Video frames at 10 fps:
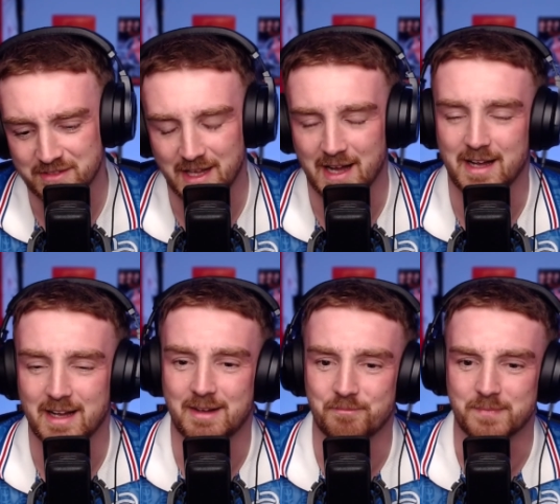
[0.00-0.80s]

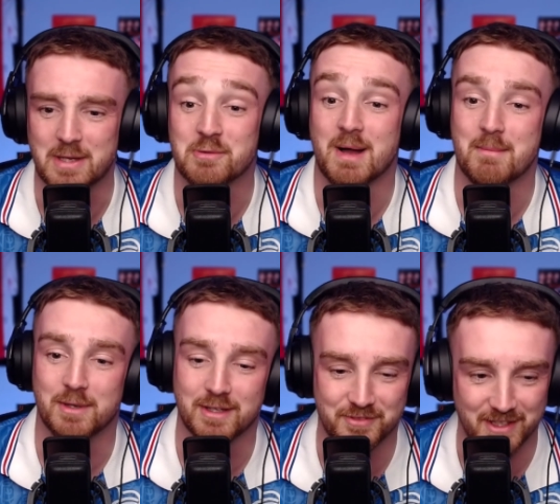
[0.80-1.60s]
Um, it was my
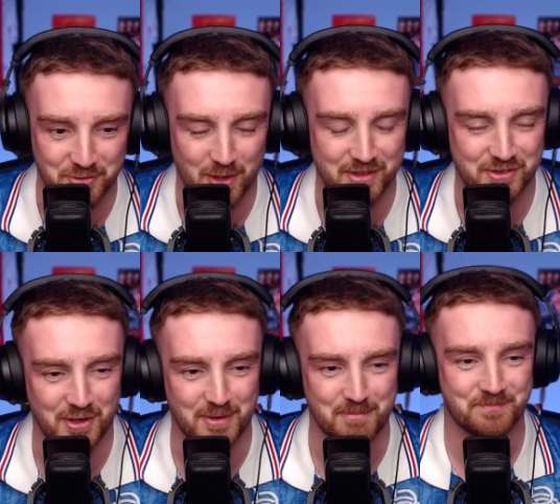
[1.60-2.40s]
birthday as well,
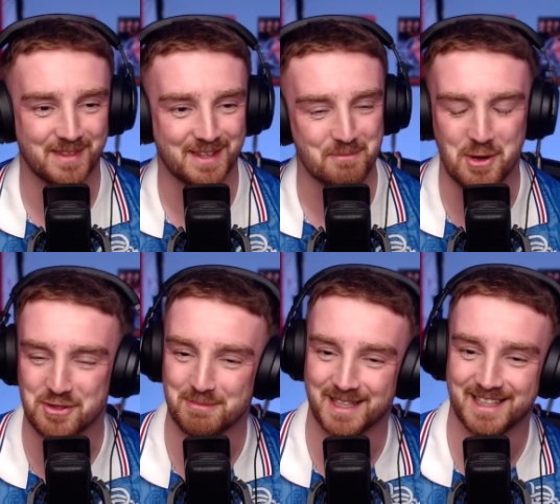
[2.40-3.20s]
so
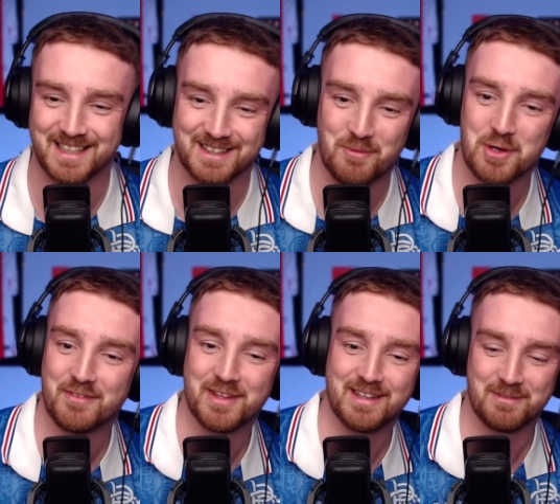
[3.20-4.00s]
possibly one of
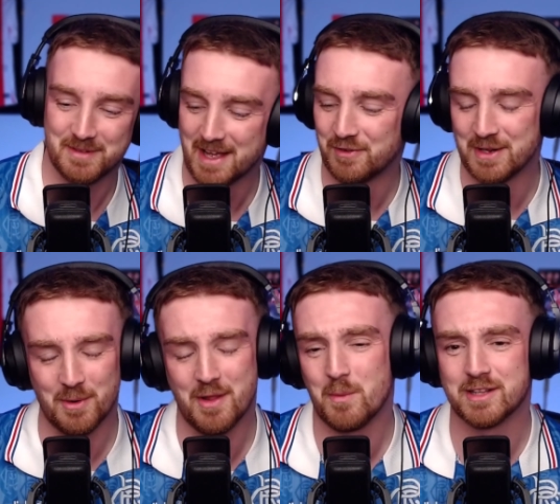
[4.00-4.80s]
the, definitely one of
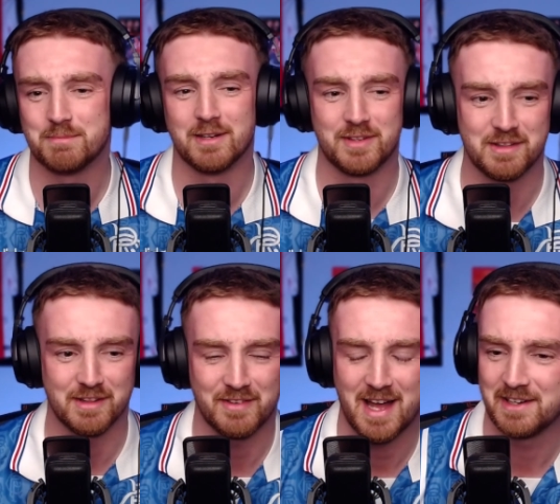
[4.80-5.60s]
the worst birthdays I've
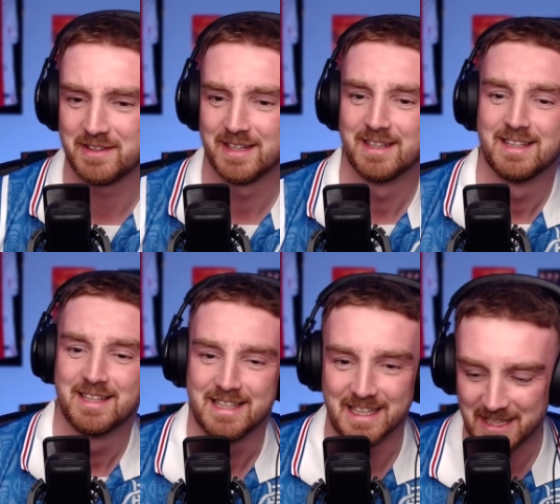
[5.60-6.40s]
had
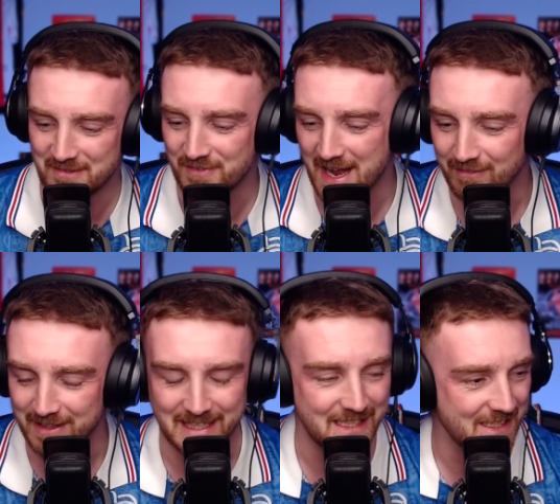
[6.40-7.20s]
in a
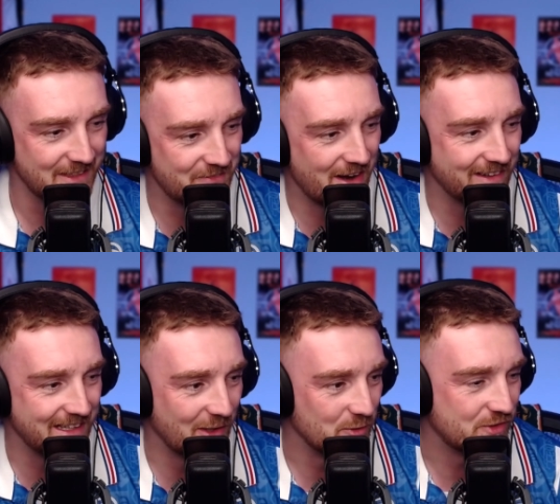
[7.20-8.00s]
very, very
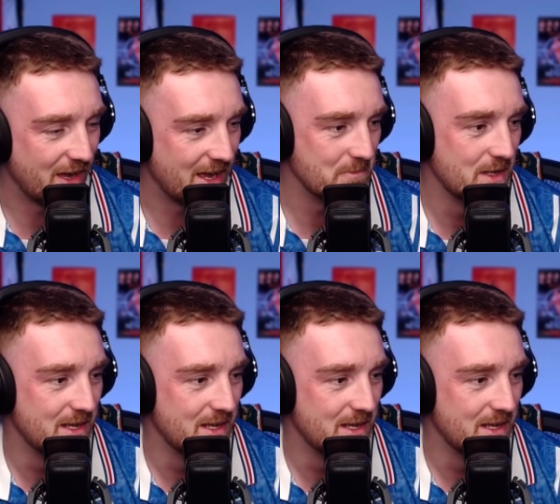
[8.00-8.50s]
long time.